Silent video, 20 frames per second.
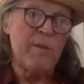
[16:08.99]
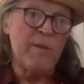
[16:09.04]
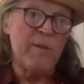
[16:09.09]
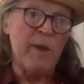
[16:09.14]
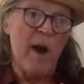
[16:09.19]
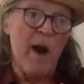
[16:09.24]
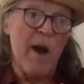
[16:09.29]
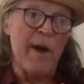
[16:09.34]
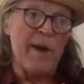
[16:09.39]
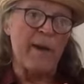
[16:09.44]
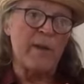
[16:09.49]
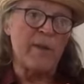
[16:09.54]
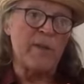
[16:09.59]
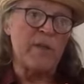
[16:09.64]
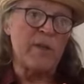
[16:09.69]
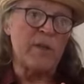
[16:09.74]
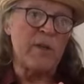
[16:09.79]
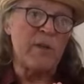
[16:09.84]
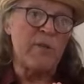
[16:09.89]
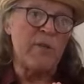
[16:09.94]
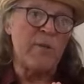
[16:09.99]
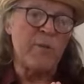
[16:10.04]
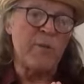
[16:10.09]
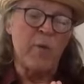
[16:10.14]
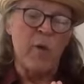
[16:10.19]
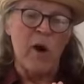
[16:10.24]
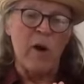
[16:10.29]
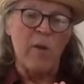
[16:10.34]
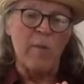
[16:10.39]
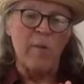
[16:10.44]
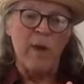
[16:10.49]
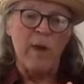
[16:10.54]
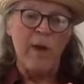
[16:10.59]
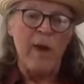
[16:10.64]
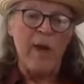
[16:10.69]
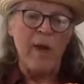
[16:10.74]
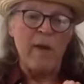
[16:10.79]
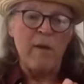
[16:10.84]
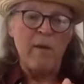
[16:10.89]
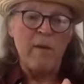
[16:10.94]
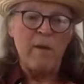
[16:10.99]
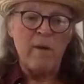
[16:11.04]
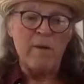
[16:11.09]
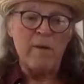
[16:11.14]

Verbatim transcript: the audience could form a,